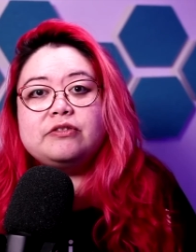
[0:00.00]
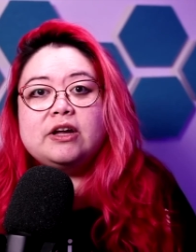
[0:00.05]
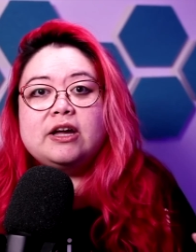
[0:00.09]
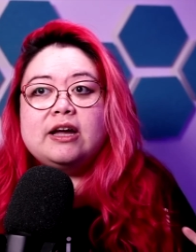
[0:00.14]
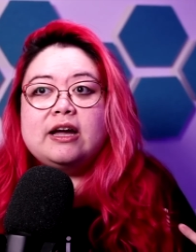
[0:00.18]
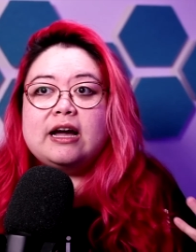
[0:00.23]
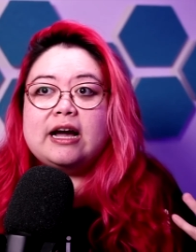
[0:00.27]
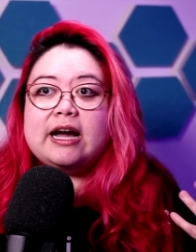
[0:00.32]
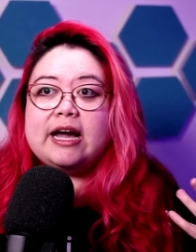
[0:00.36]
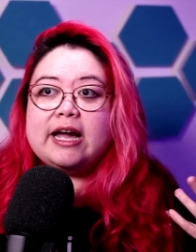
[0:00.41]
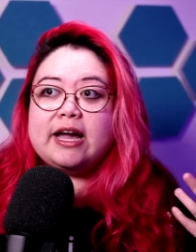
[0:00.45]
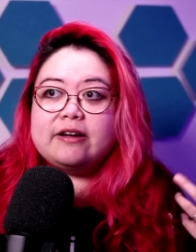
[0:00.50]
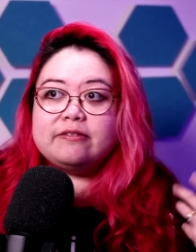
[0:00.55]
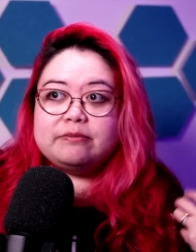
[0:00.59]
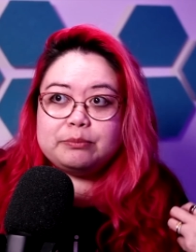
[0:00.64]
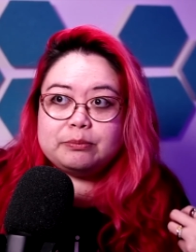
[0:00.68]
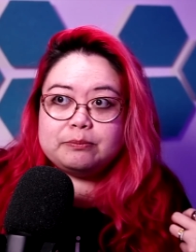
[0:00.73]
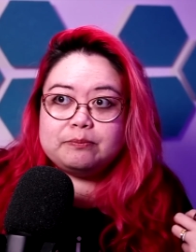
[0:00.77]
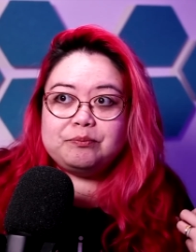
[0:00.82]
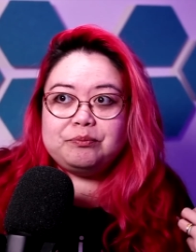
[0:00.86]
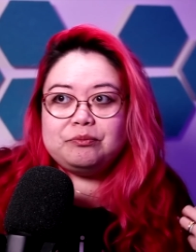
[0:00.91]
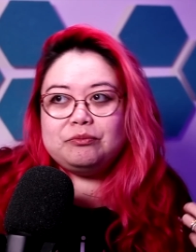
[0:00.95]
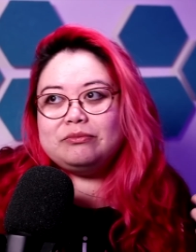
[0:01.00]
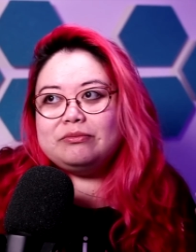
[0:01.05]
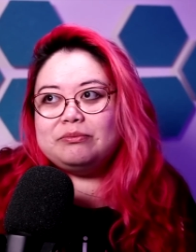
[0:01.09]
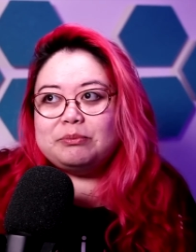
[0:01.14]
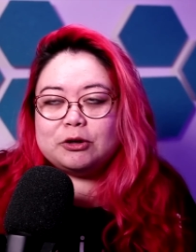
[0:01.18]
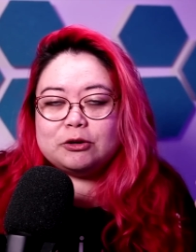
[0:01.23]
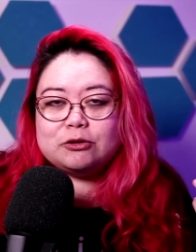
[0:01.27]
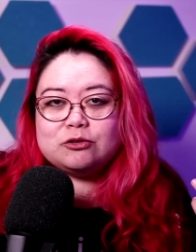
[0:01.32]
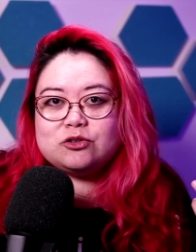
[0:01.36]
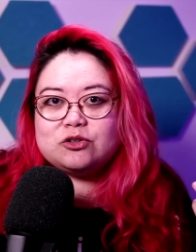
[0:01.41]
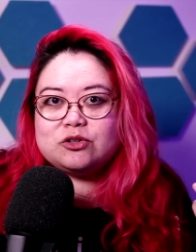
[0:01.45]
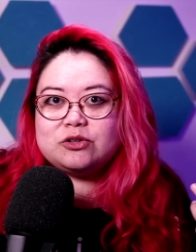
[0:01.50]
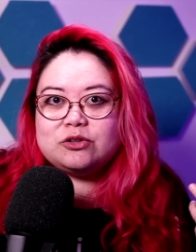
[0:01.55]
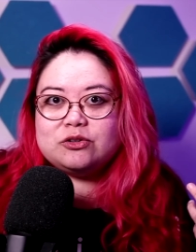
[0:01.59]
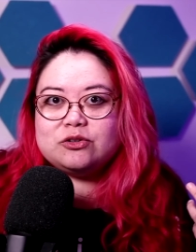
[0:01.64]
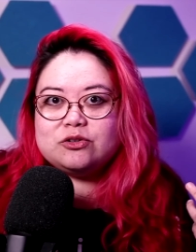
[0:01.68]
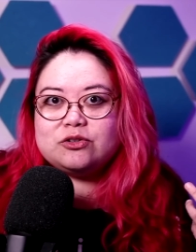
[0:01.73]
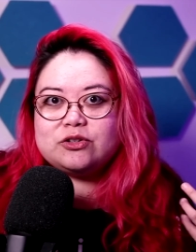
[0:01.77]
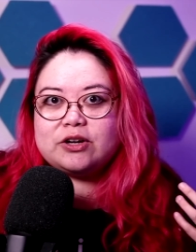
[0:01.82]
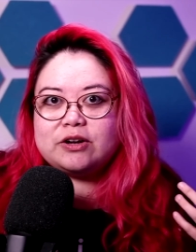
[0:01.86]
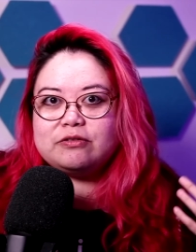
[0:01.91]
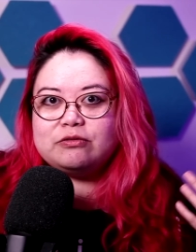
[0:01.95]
I have mm, personal stuff,